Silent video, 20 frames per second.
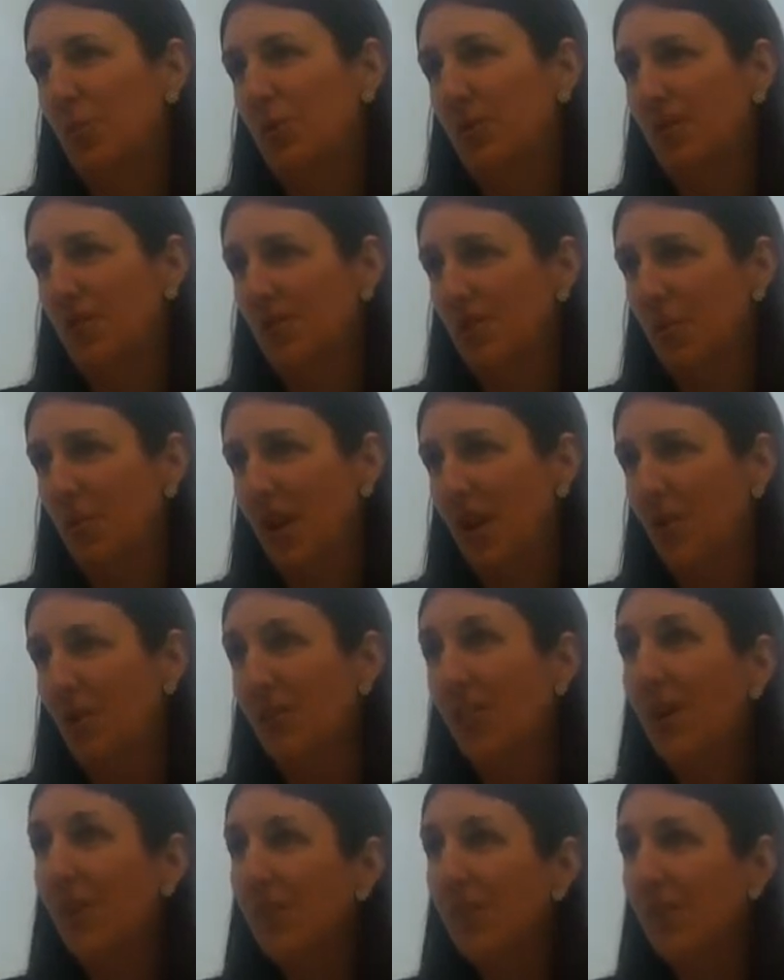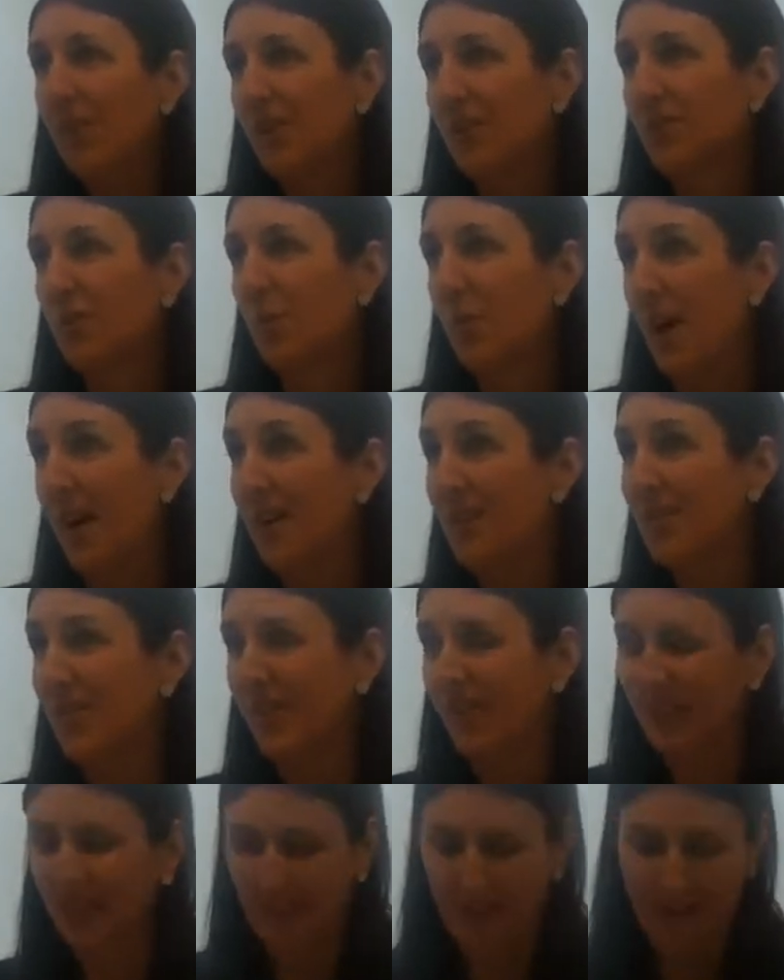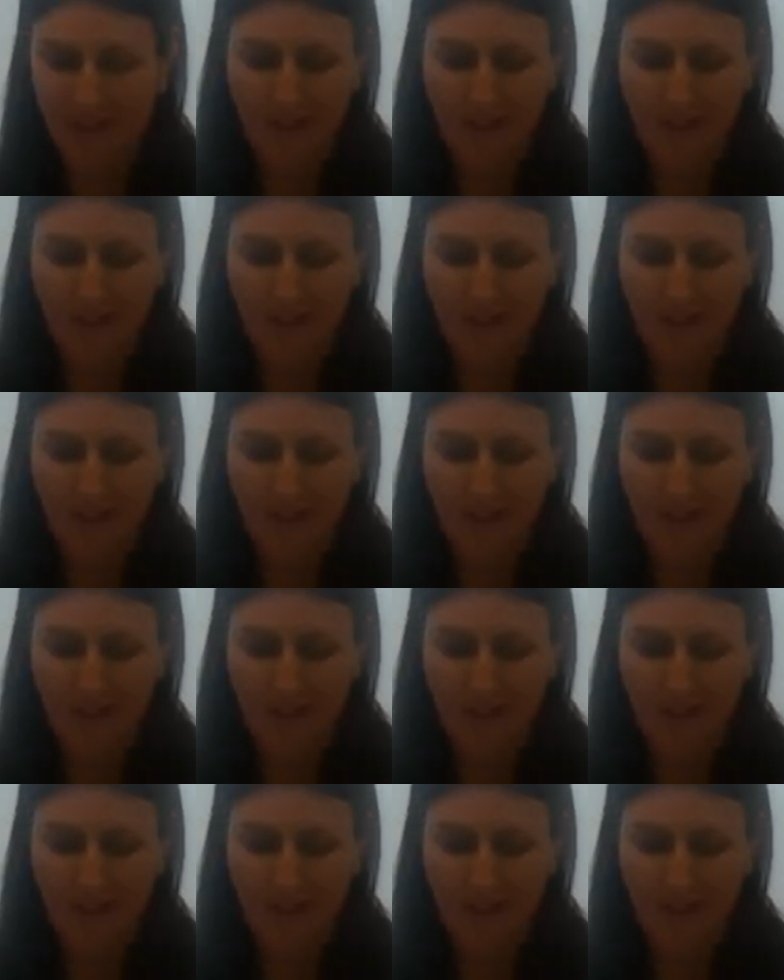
participate without fear of reprisal.